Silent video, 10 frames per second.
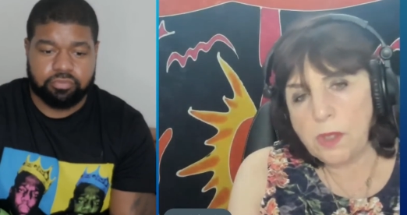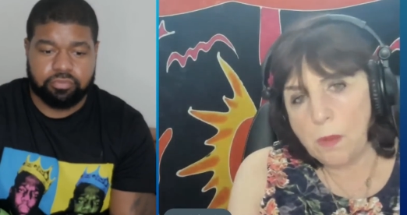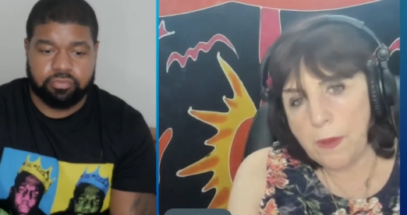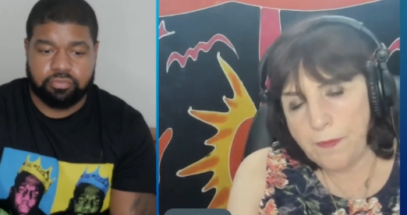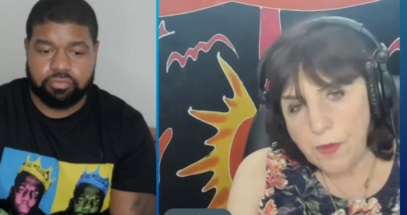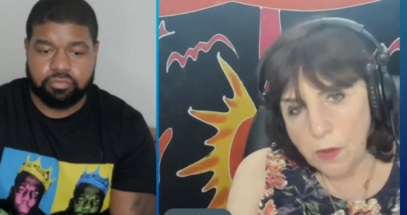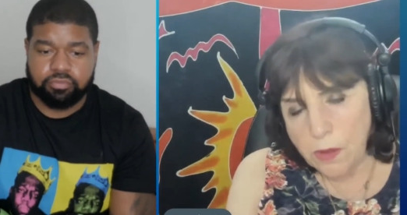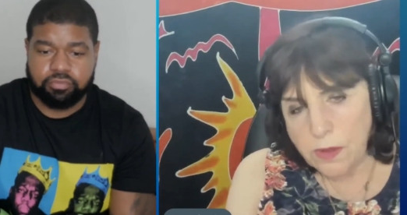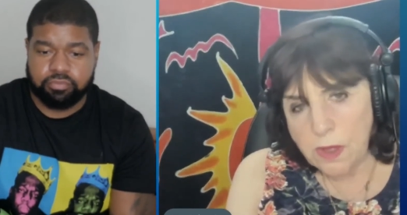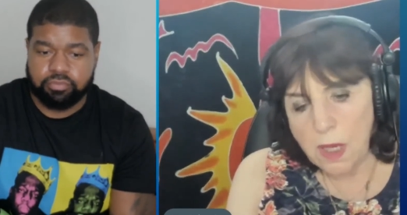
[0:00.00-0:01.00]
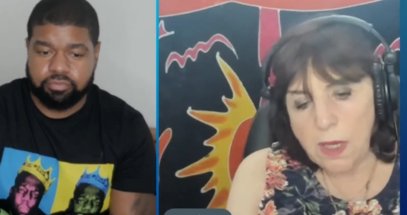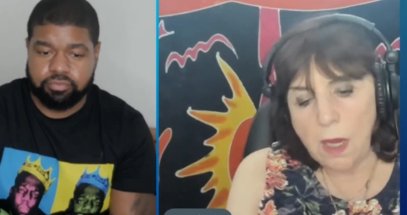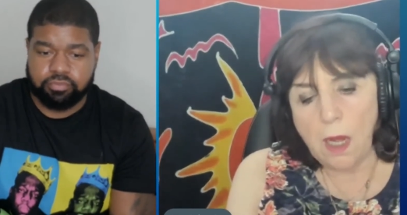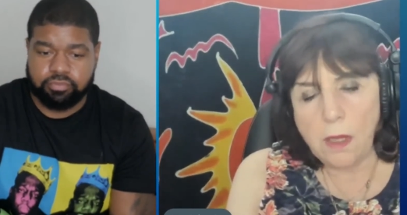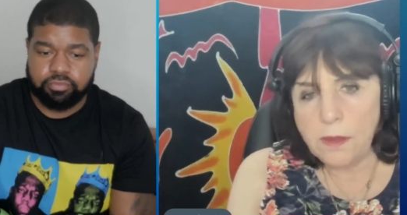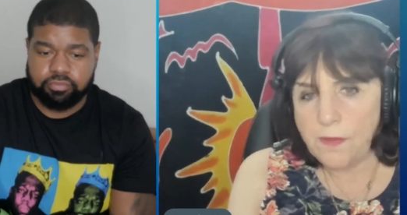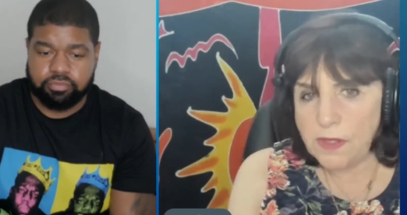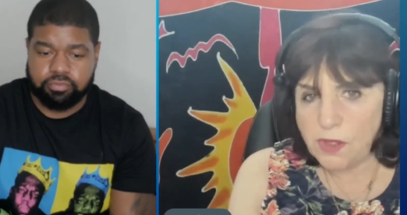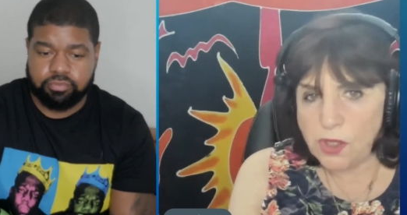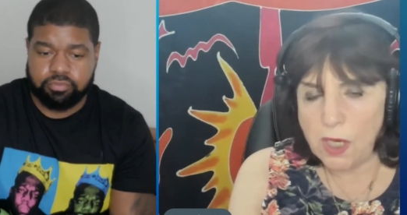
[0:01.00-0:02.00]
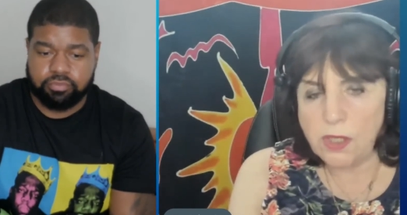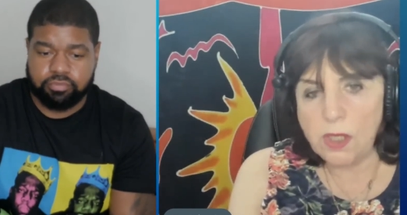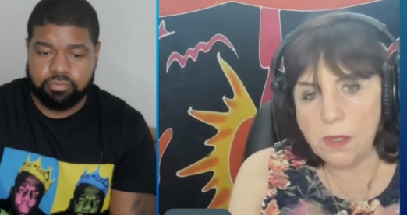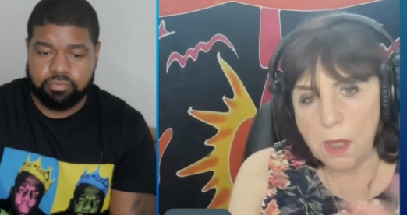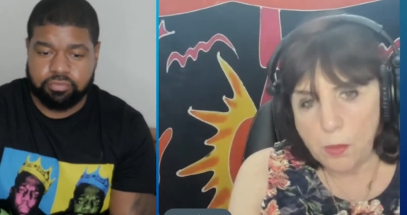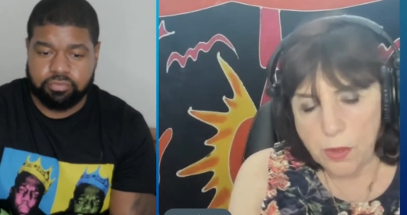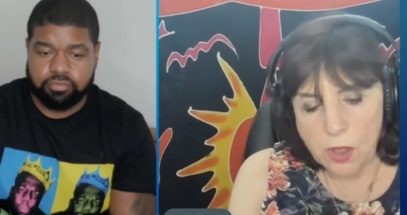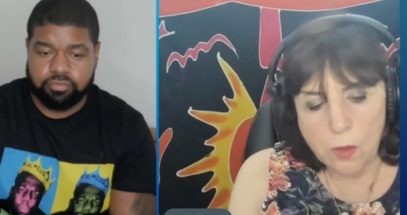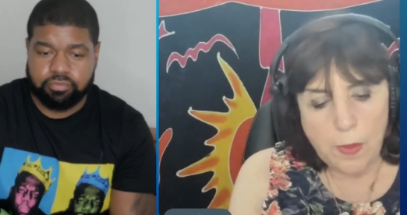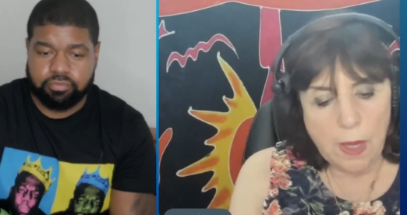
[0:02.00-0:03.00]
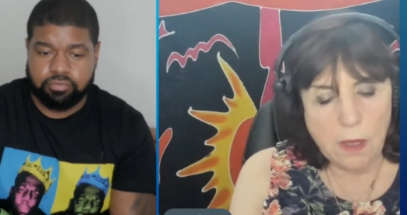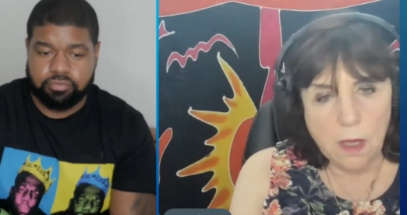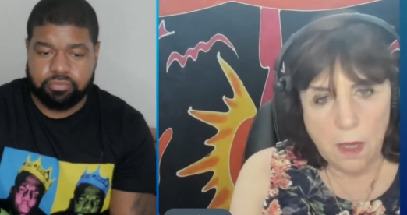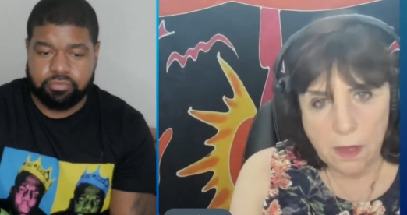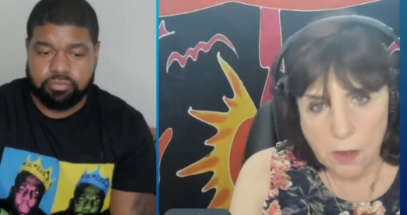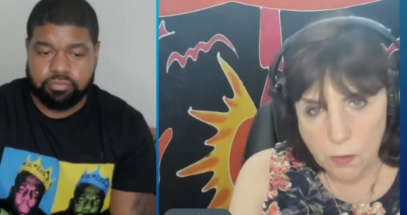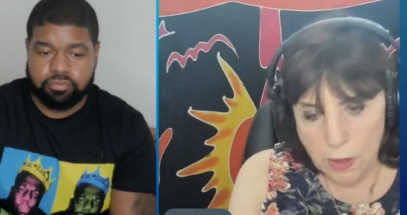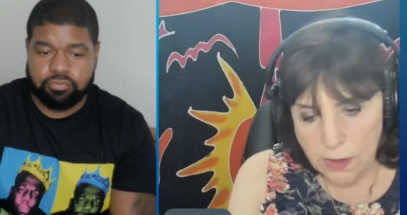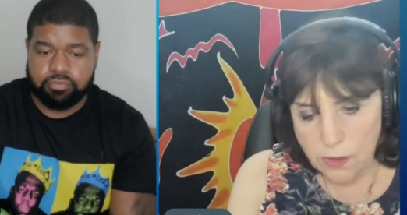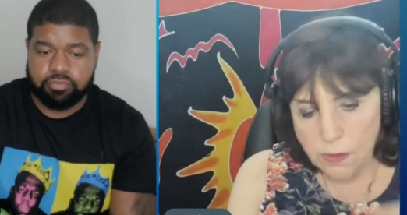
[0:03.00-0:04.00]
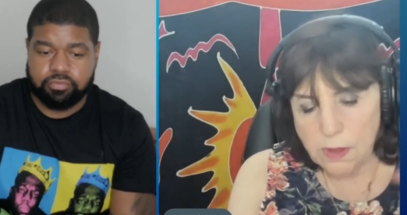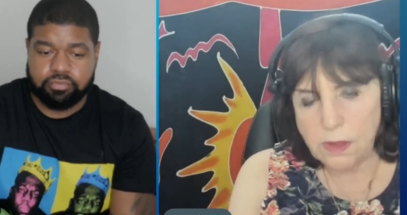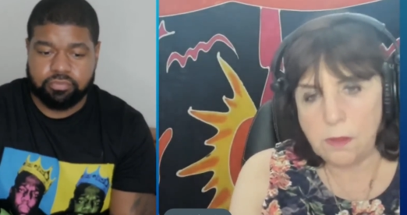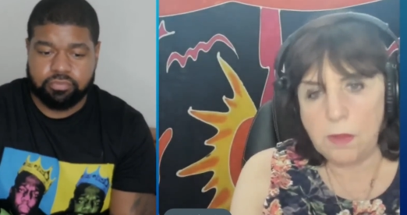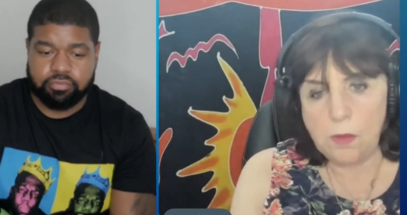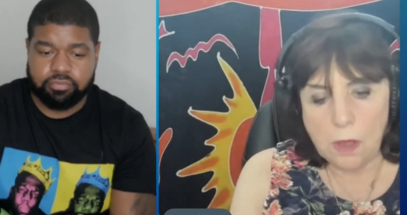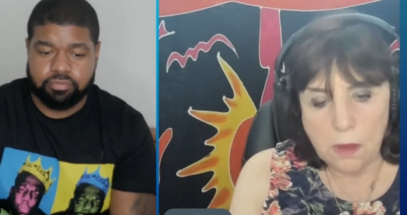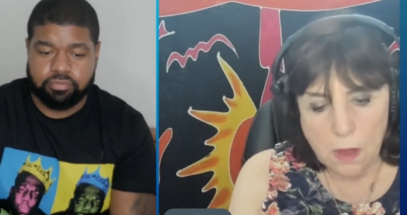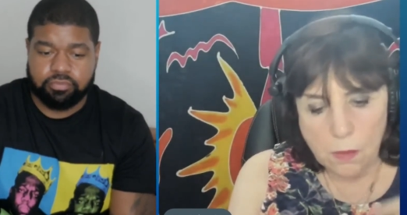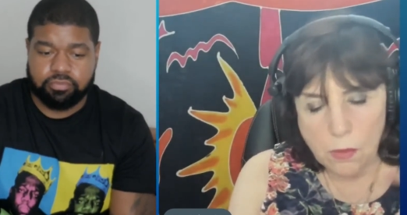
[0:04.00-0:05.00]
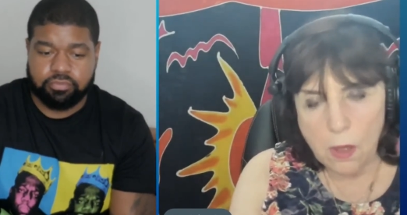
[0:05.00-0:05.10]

Speaker 1: show on Thursday. All of it's changing. Then I'll bring you back on and you and I do this. I mean, you know,